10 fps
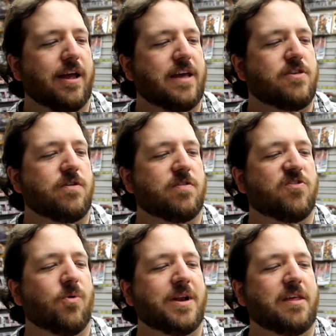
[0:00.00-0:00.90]
issues
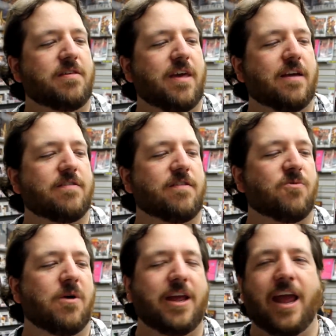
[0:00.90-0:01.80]
26 to
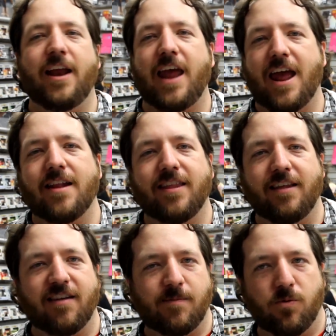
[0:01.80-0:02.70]
28 and
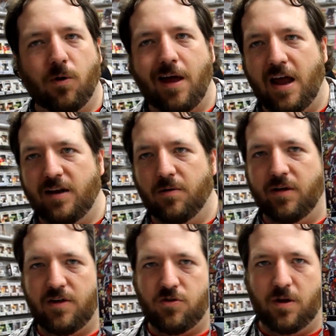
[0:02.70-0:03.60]
the Deadpool
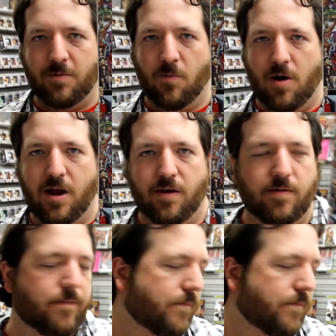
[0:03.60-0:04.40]
Annual issue number 1.